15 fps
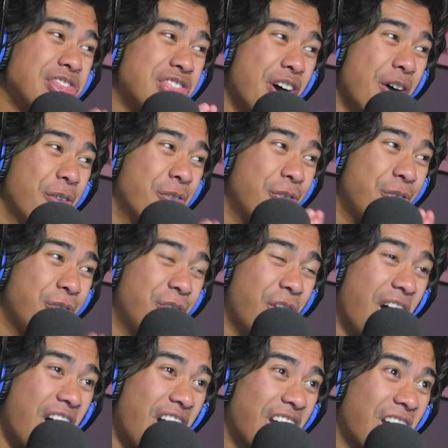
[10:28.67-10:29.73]
the
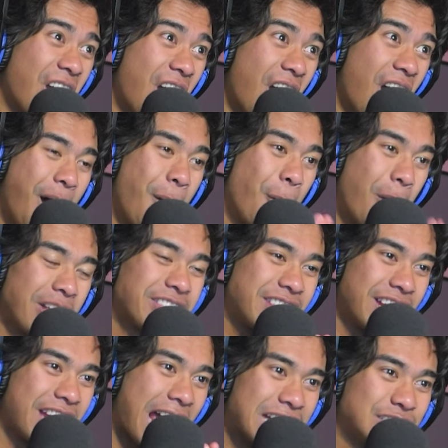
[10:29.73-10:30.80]
fuck? What
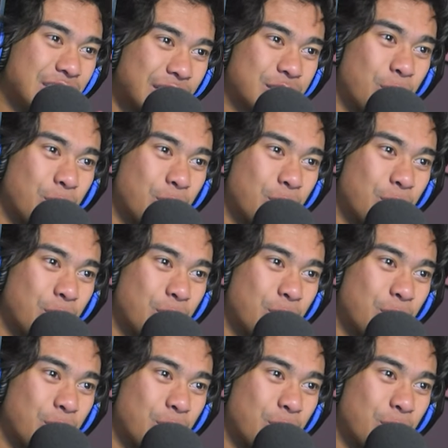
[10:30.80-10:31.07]
did I just